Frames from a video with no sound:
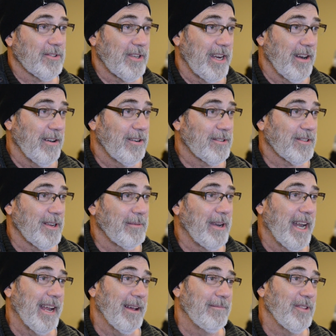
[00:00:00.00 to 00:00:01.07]
I
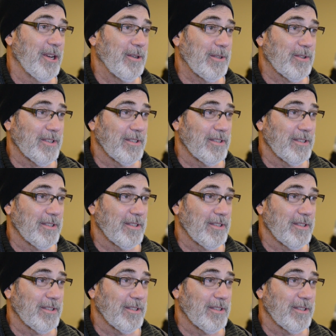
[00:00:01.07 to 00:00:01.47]
could tell